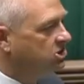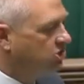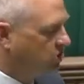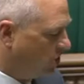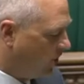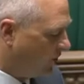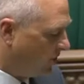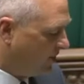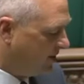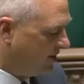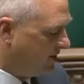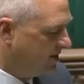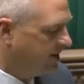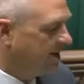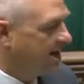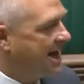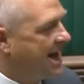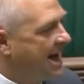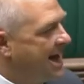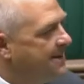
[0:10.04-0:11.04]
John
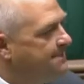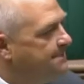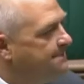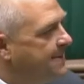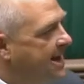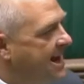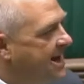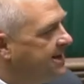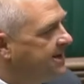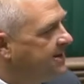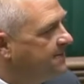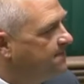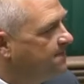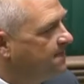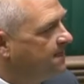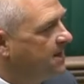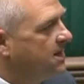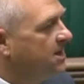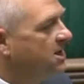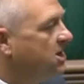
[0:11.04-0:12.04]
and Ben.
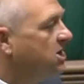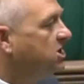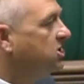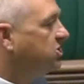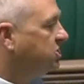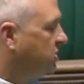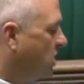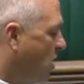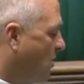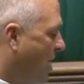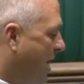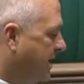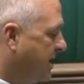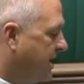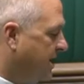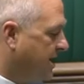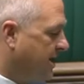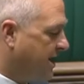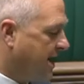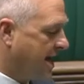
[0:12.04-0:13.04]

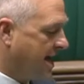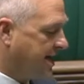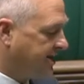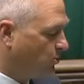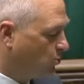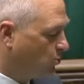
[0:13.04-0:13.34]
Joanna had